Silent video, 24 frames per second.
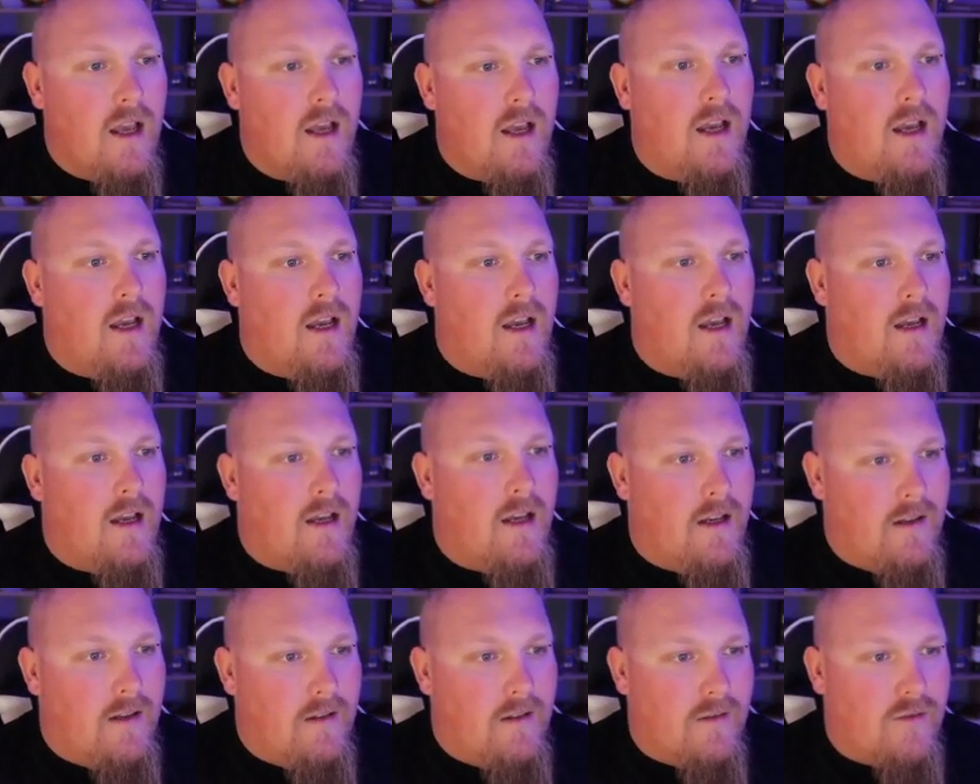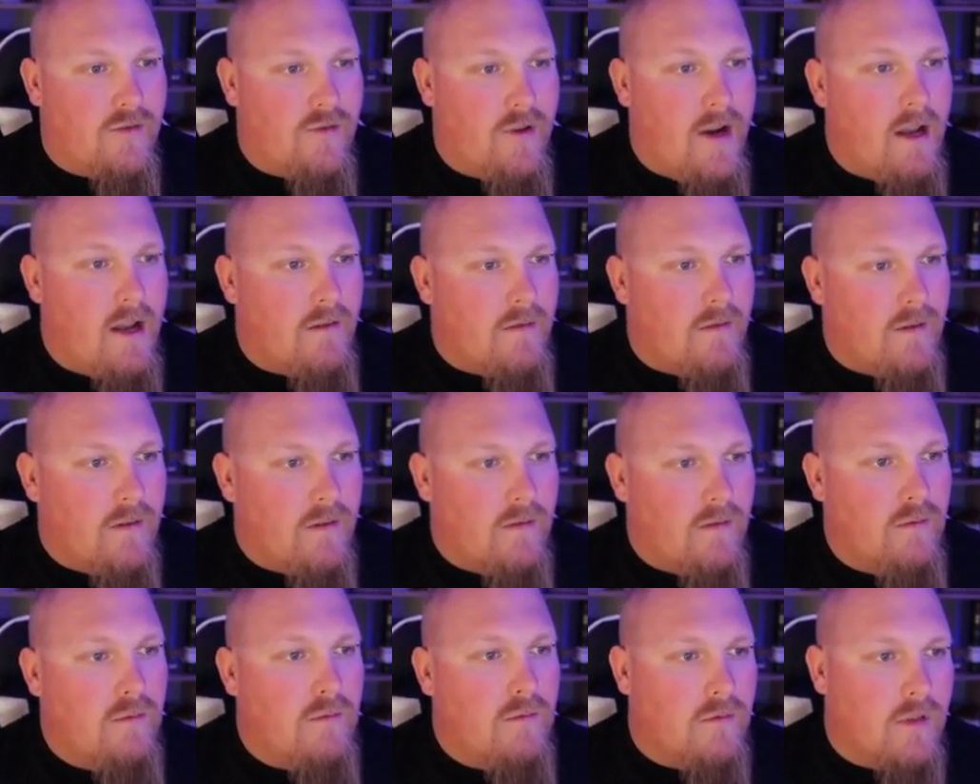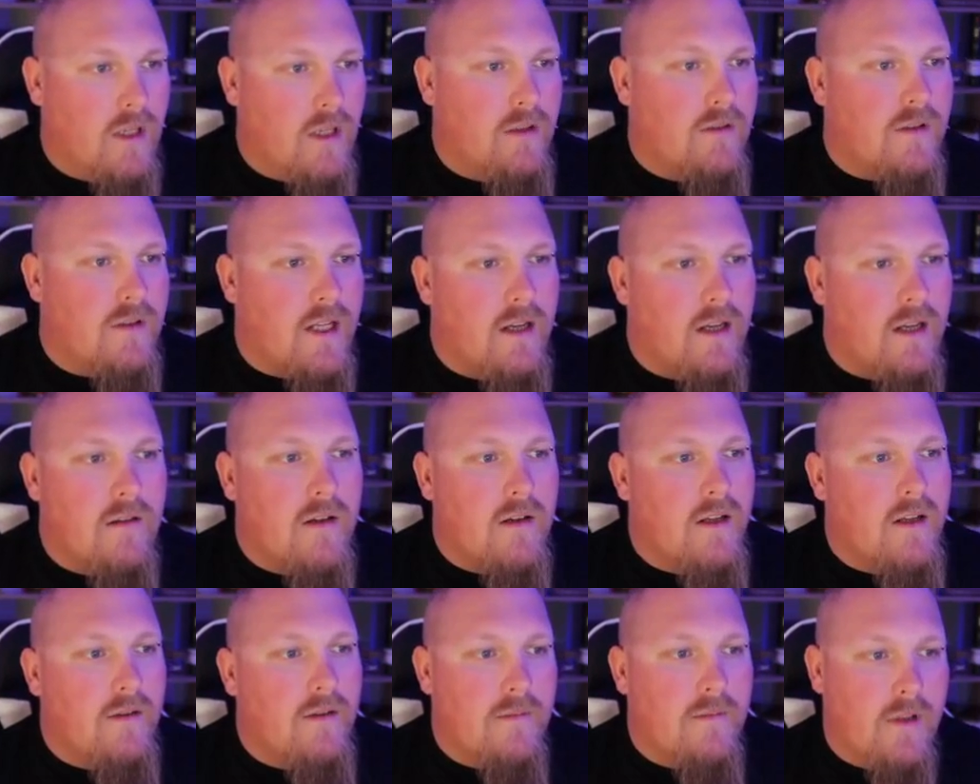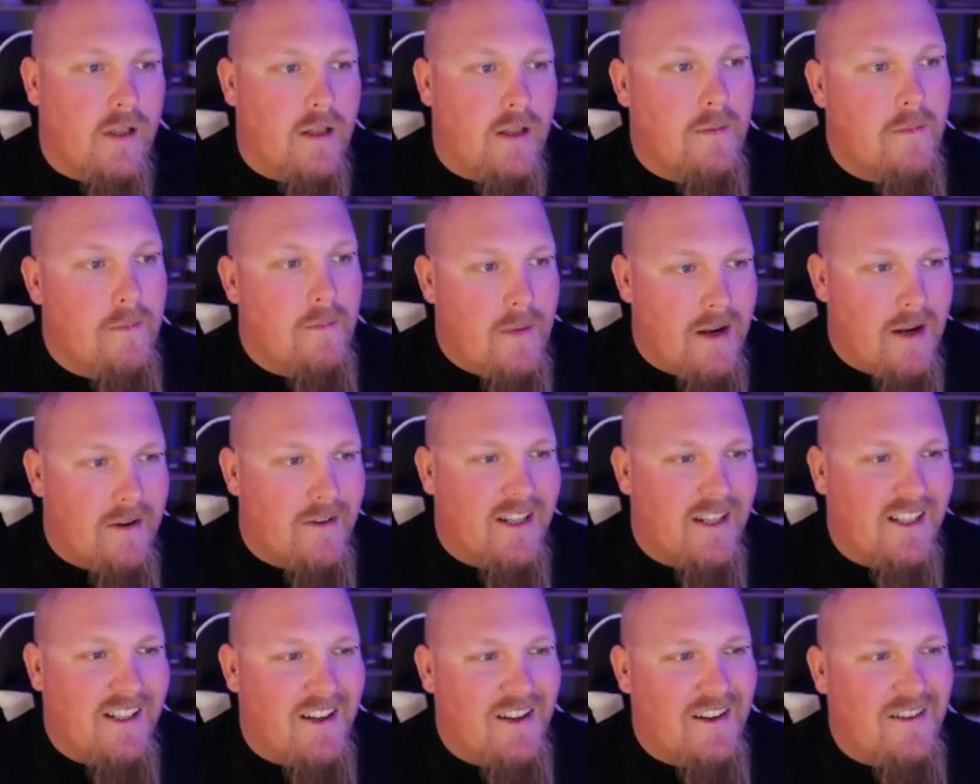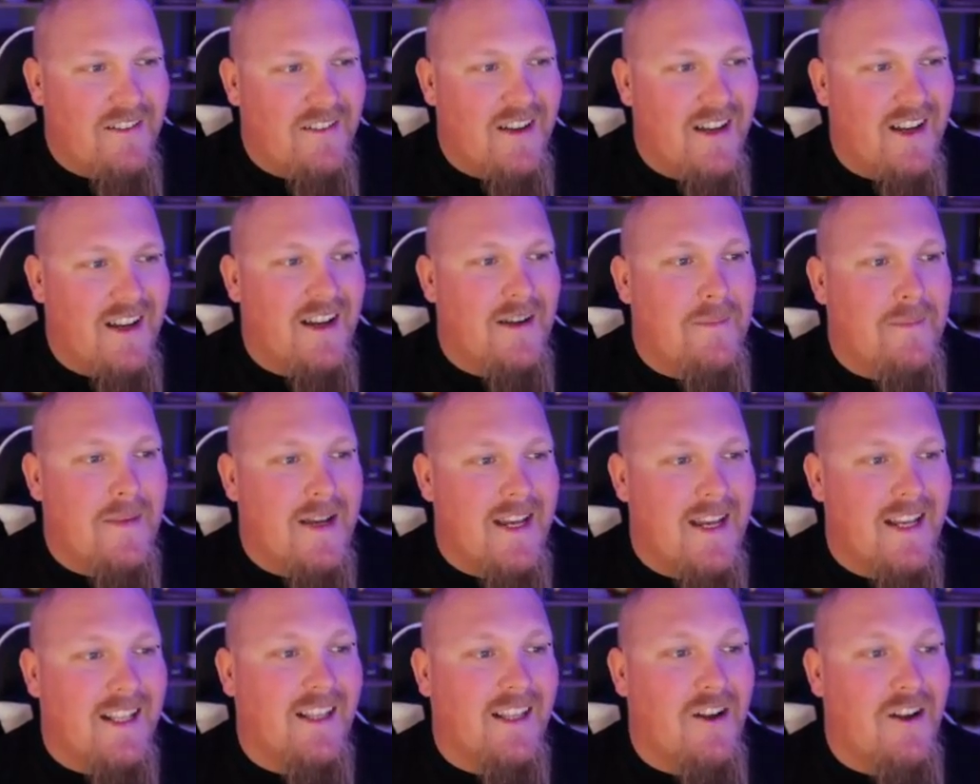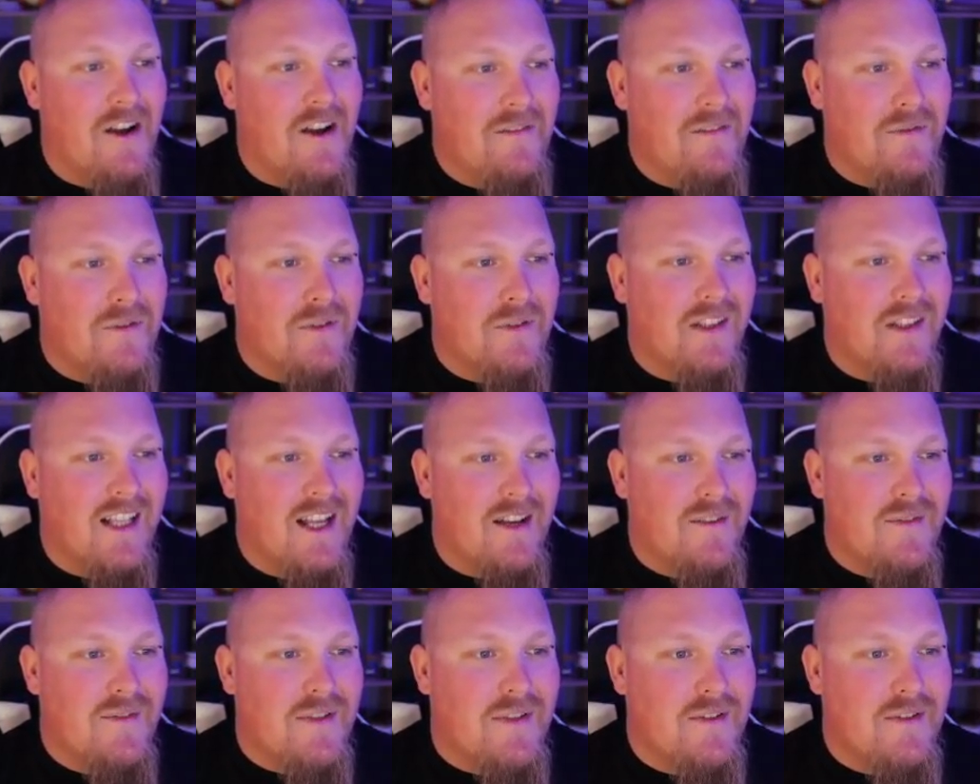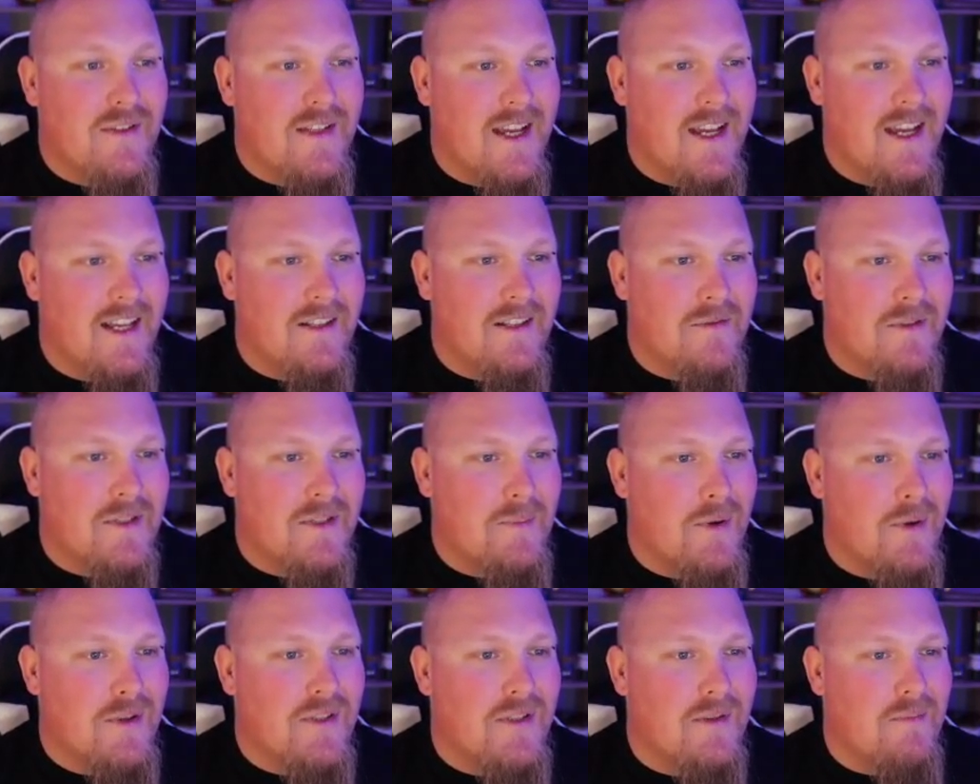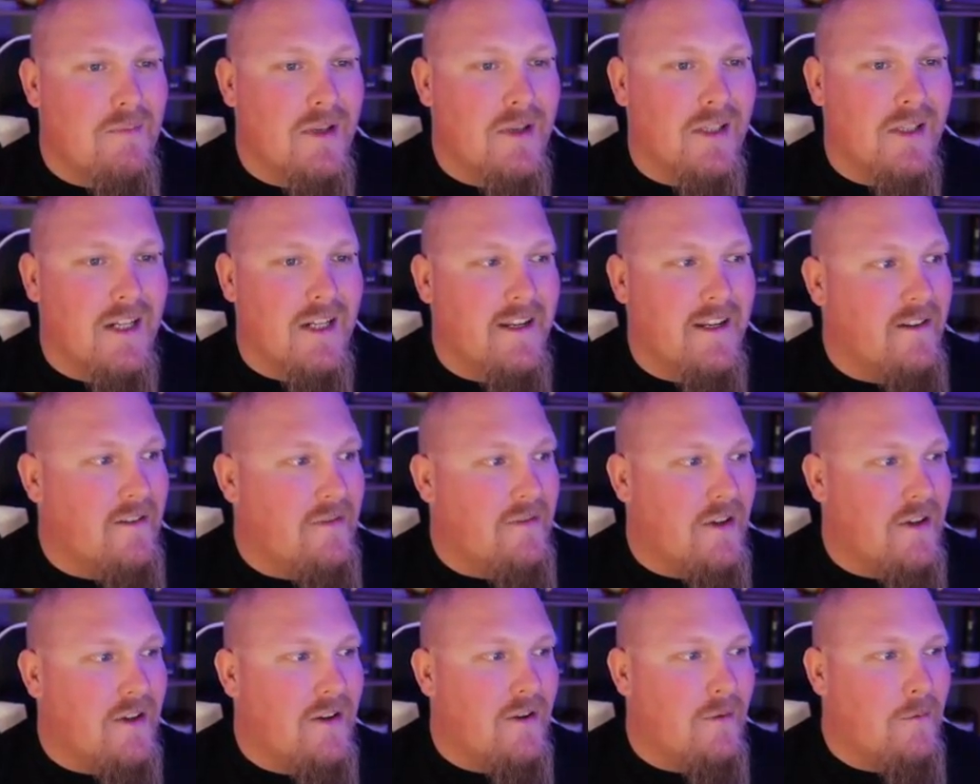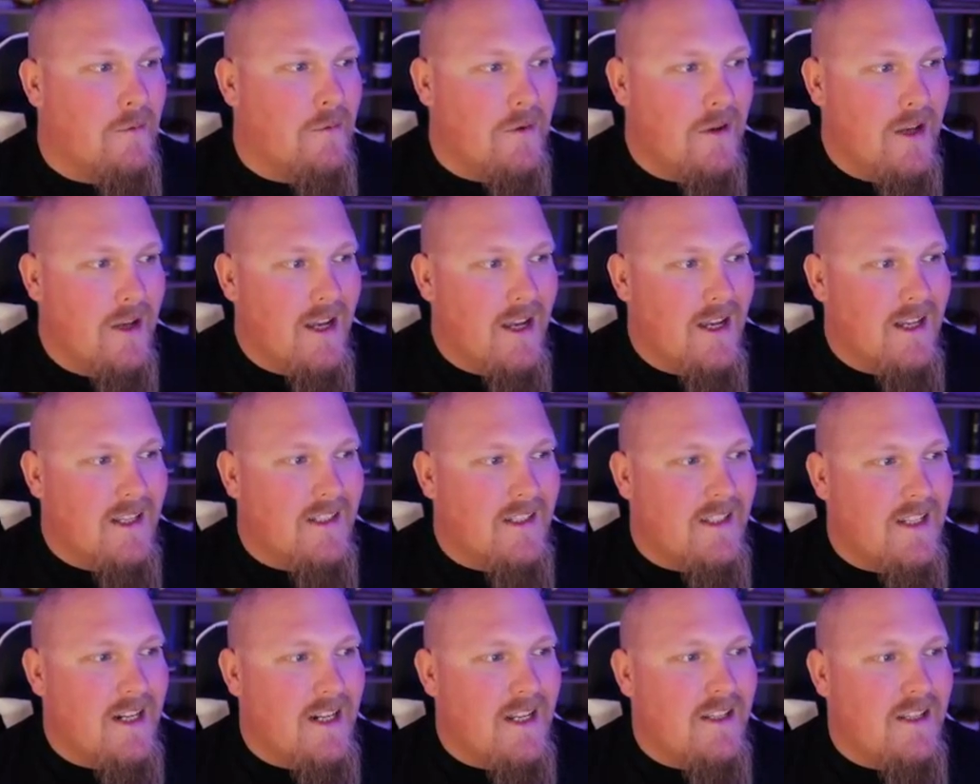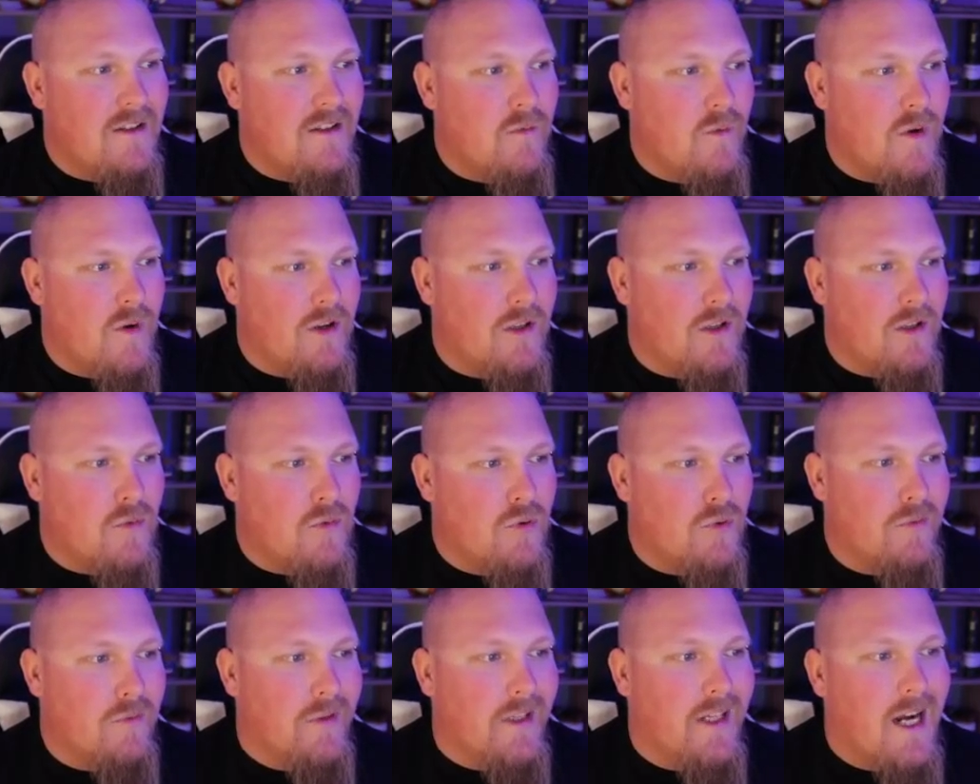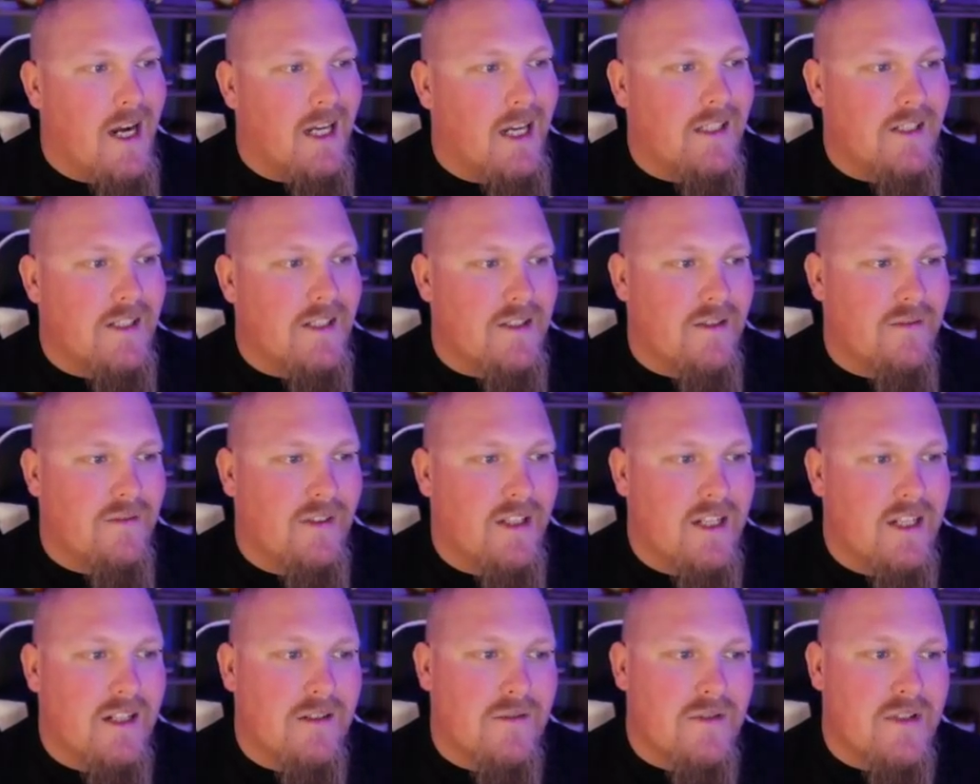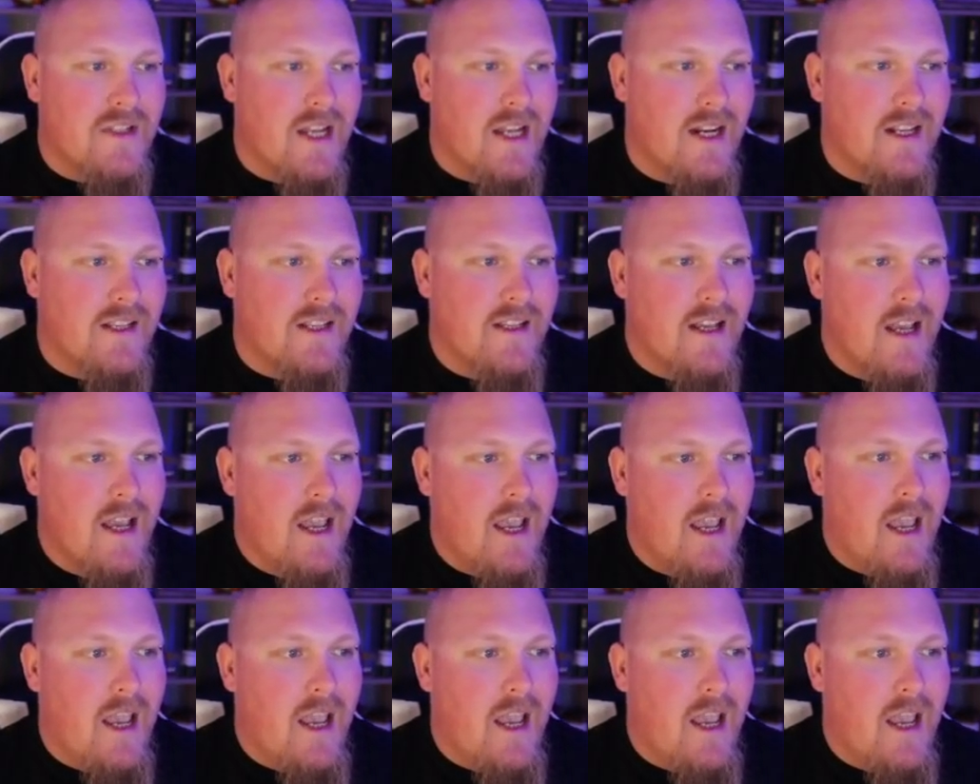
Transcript: uh, Trout, oh no, tout, Mary, uh, Mayor Lightfoot loves to tout the responsibility of her city to welcome all regardless of legal status.